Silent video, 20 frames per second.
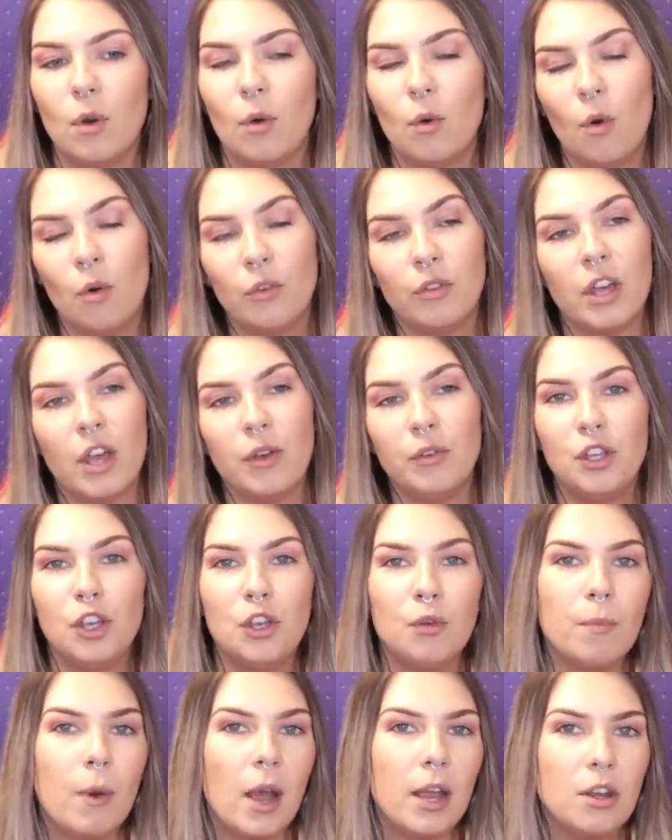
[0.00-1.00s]
although
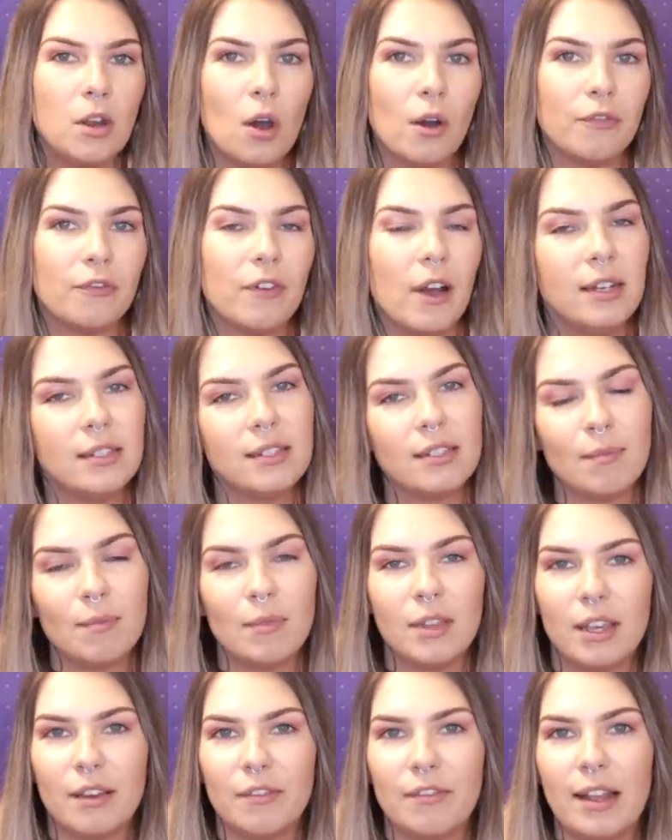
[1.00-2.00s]
you might not find
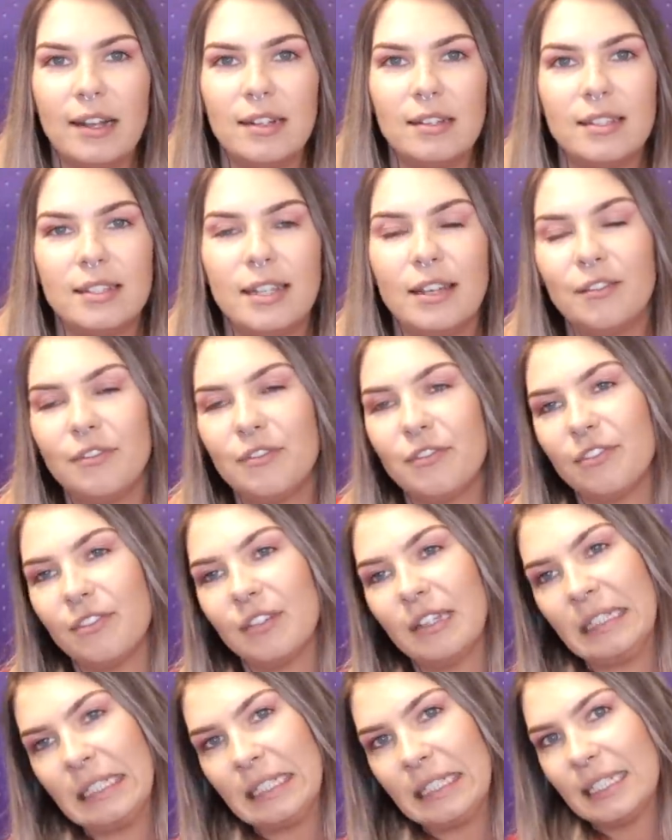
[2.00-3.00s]
something offensive
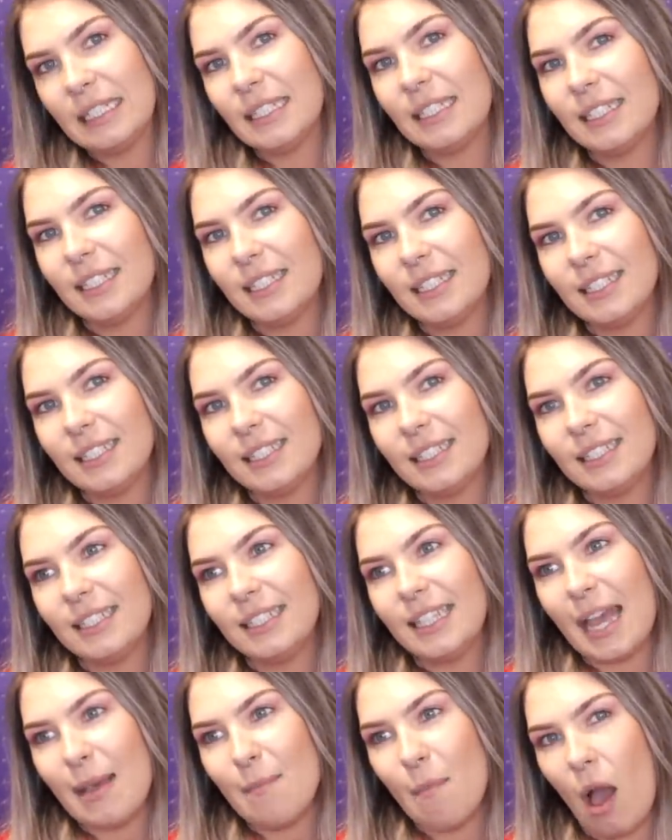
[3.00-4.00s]

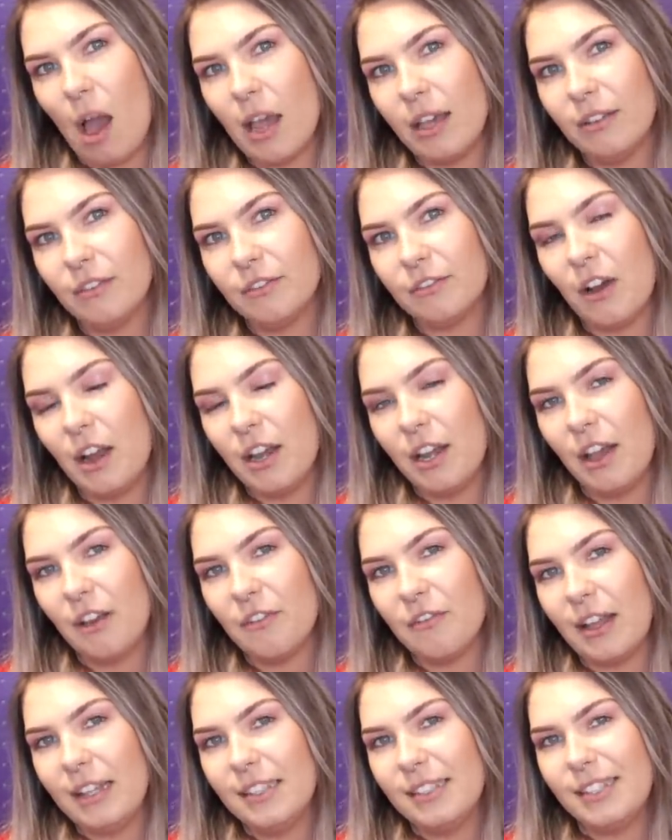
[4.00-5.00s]
they might find it
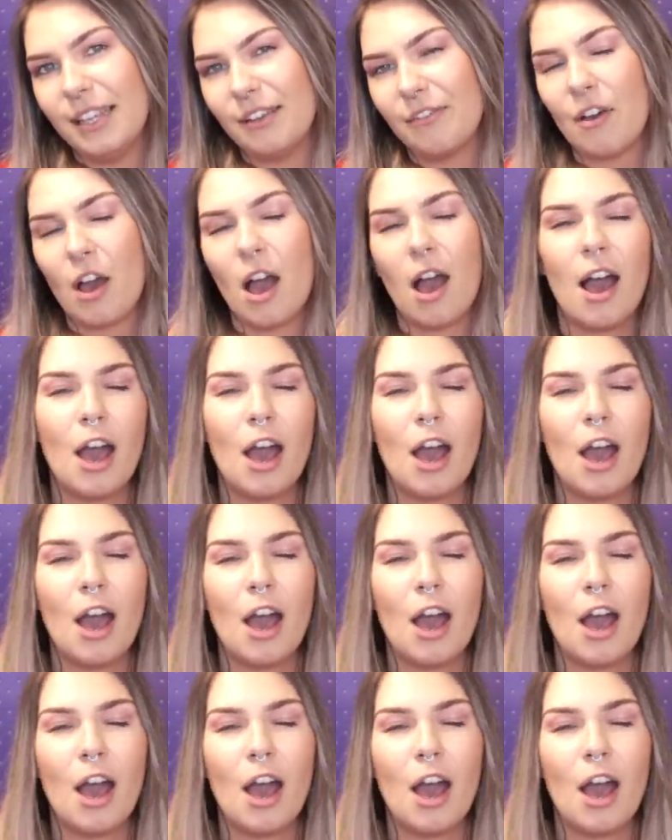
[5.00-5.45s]
offensive.